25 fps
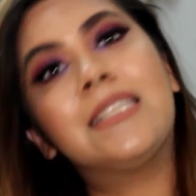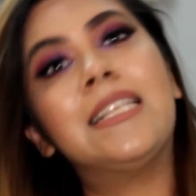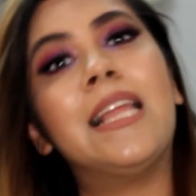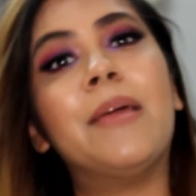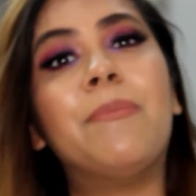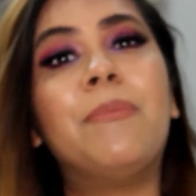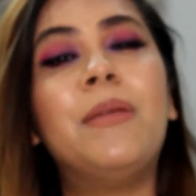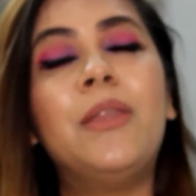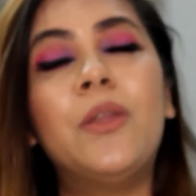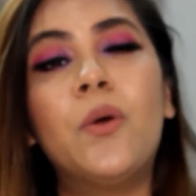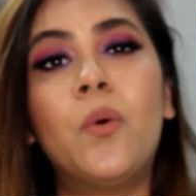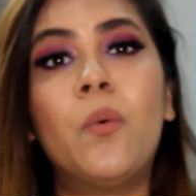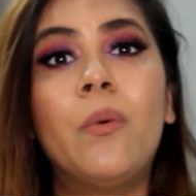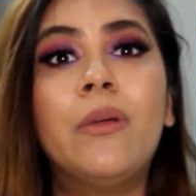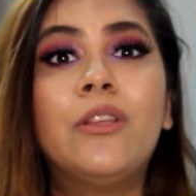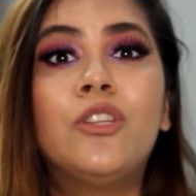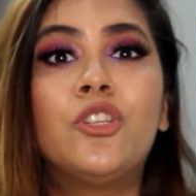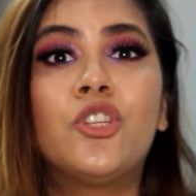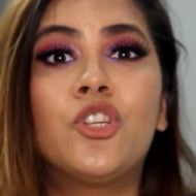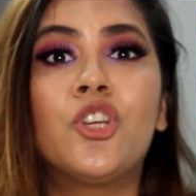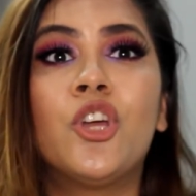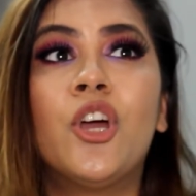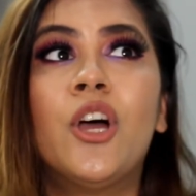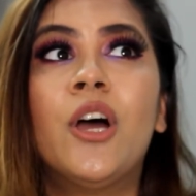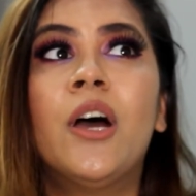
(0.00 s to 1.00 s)
Let me know
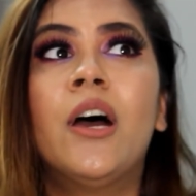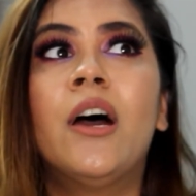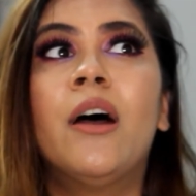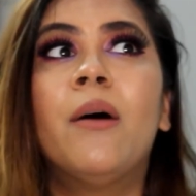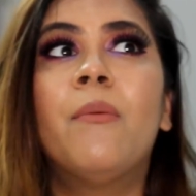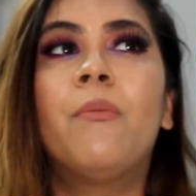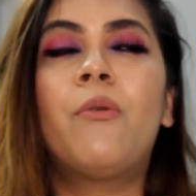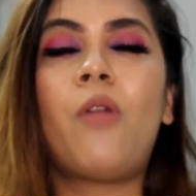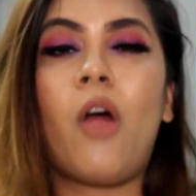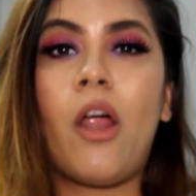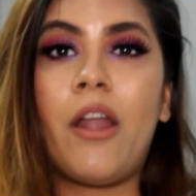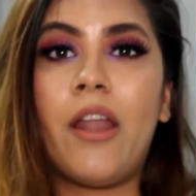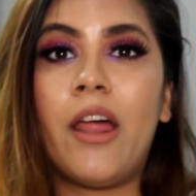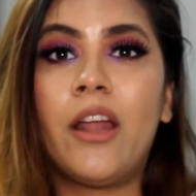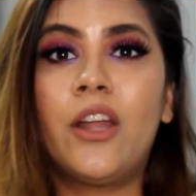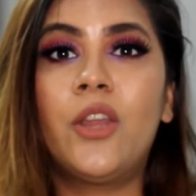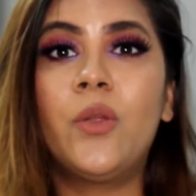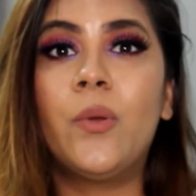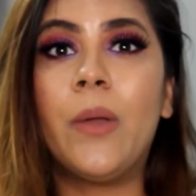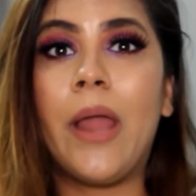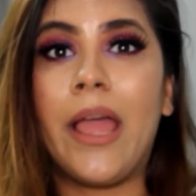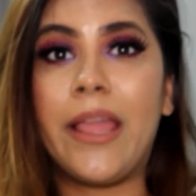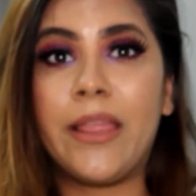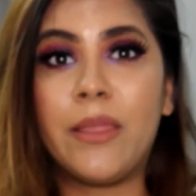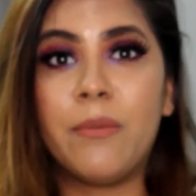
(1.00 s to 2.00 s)
which product you
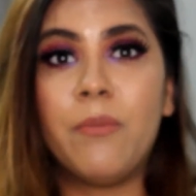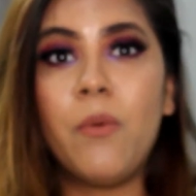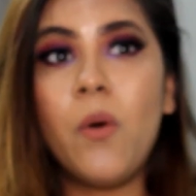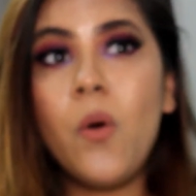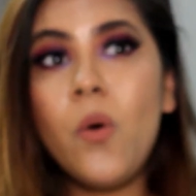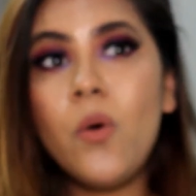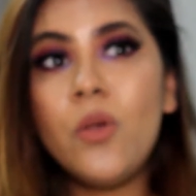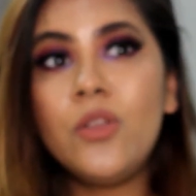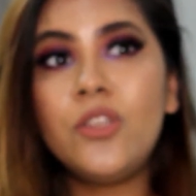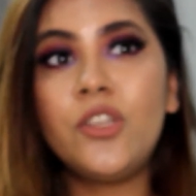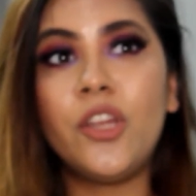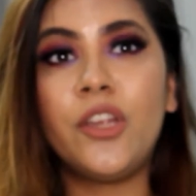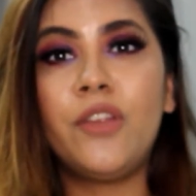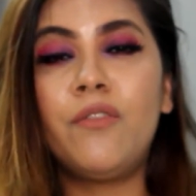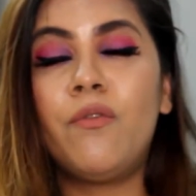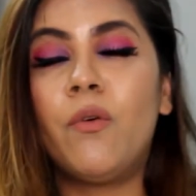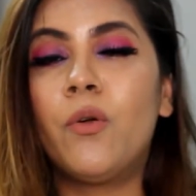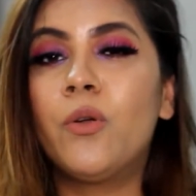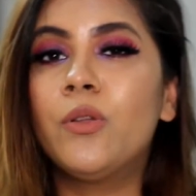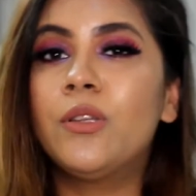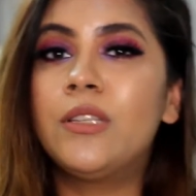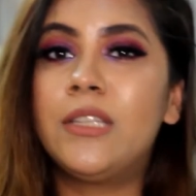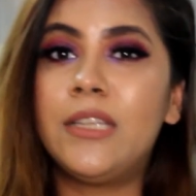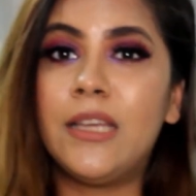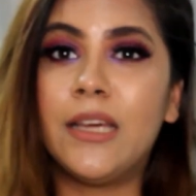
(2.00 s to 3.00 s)
like the most, or if you
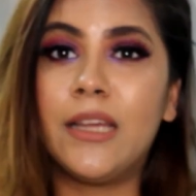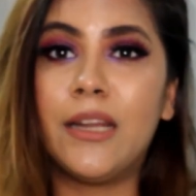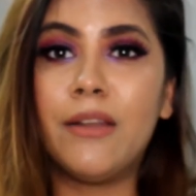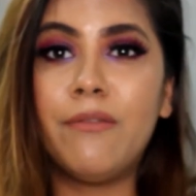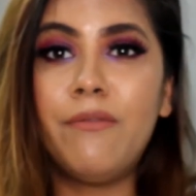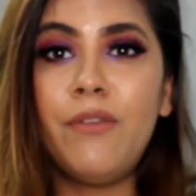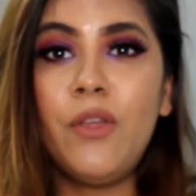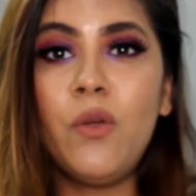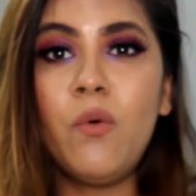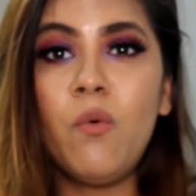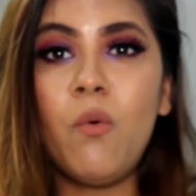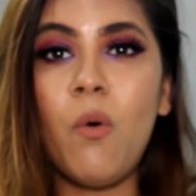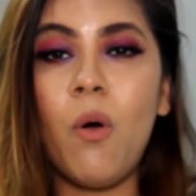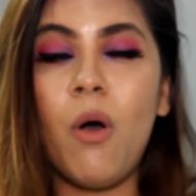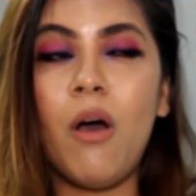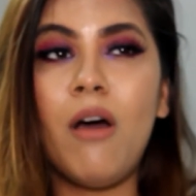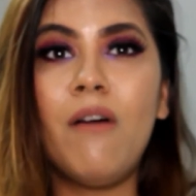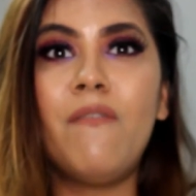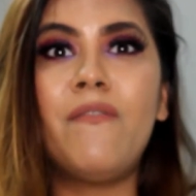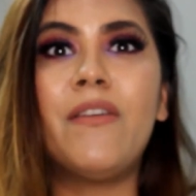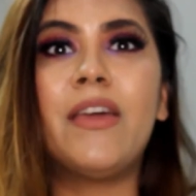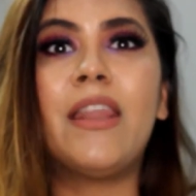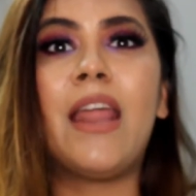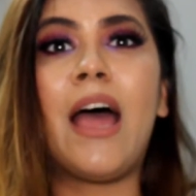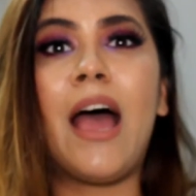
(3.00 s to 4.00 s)
want to see a review
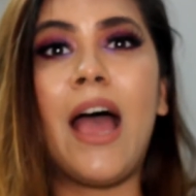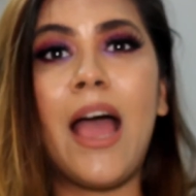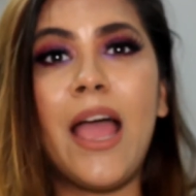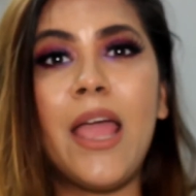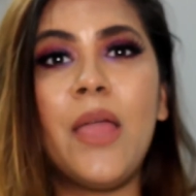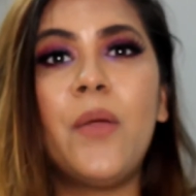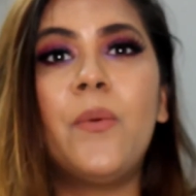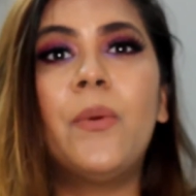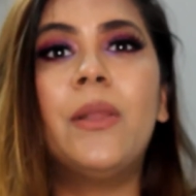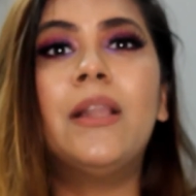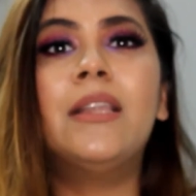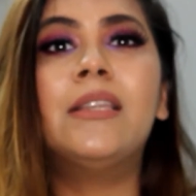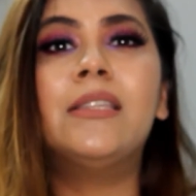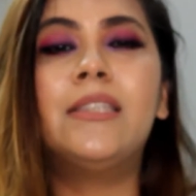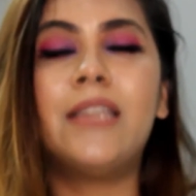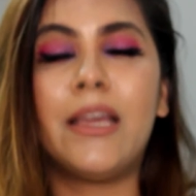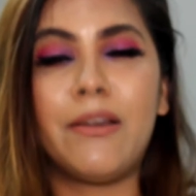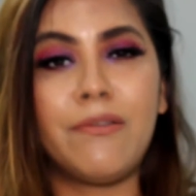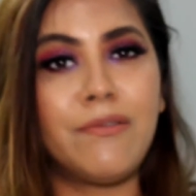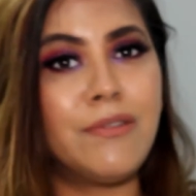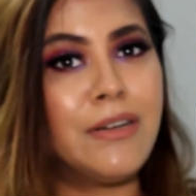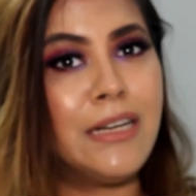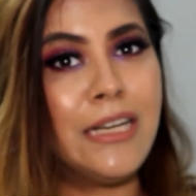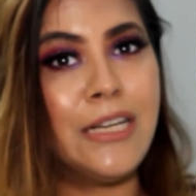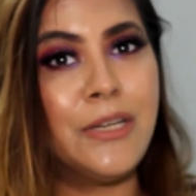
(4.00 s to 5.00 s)
of, and I will
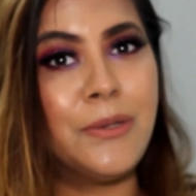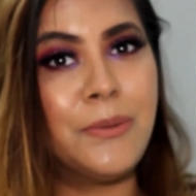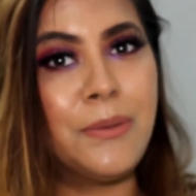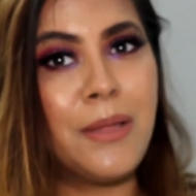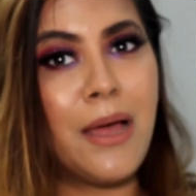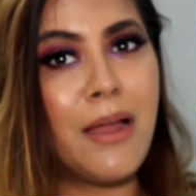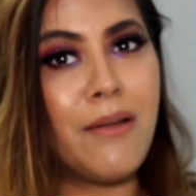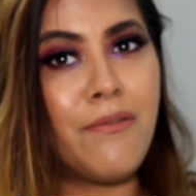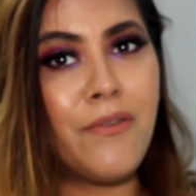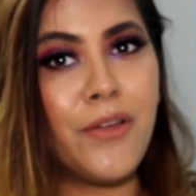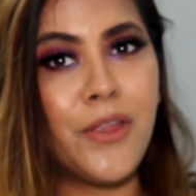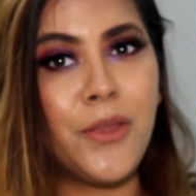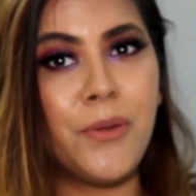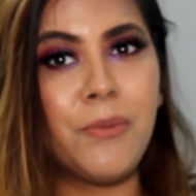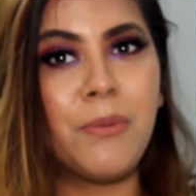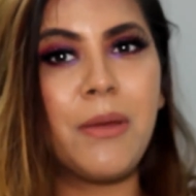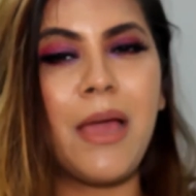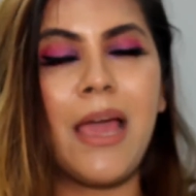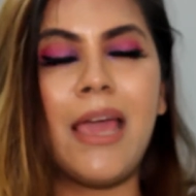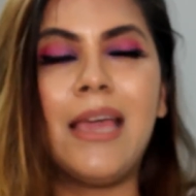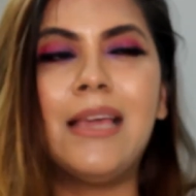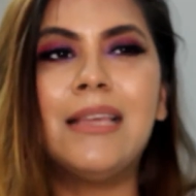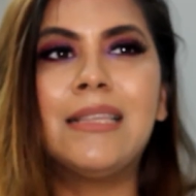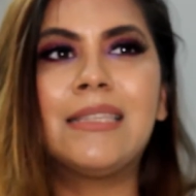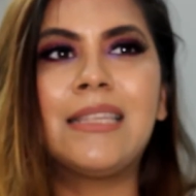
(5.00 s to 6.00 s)
definitely do that for you
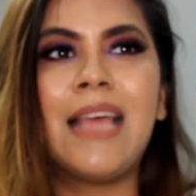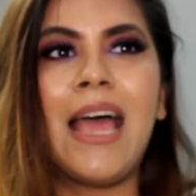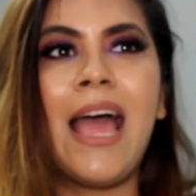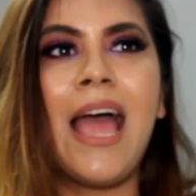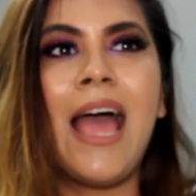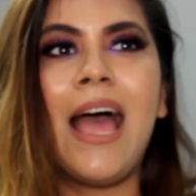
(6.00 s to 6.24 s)
guys.